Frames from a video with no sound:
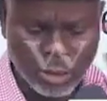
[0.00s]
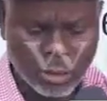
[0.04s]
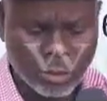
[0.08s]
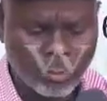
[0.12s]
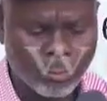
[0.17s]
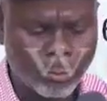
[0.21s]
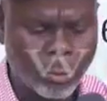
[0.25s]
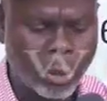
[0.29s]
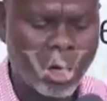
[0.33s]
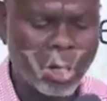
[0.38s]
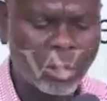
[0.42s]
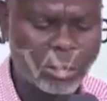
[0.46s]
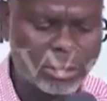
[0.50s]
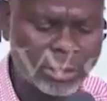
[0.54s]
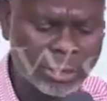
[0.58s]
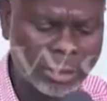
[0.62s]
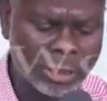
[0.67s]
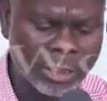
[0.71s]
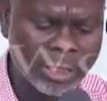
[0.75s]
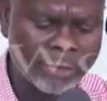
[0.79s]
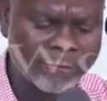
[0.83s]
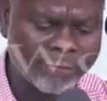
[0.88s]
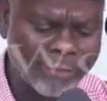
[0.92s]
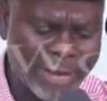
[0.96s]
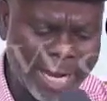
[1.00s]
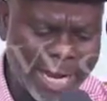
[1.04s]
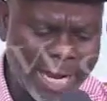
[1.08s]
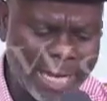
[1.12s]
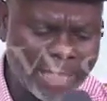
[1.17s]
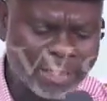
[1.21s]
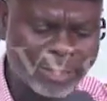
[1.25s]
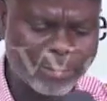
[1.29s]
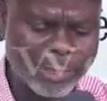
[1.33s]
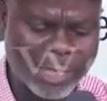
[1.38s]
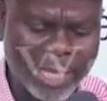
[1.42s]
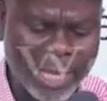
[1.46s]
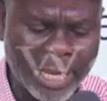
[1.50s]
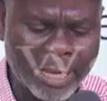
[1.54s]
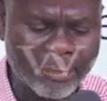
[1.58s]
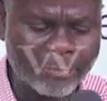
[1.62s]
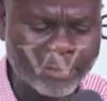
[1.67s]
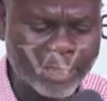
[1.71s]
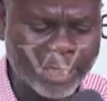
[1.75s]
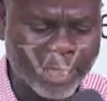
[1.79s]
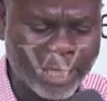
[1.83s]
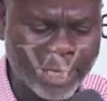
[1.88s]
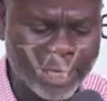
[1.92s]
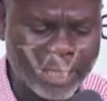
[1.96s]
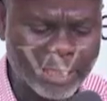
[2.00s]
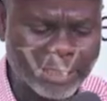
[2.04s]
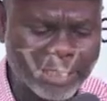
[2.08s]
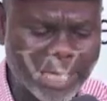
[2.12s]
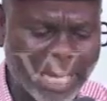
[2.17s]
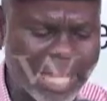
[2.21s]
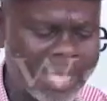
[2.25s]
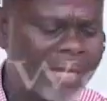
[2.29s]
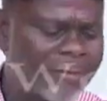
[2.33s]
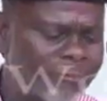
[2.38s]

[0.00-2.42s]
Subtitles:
But reverse became the case, and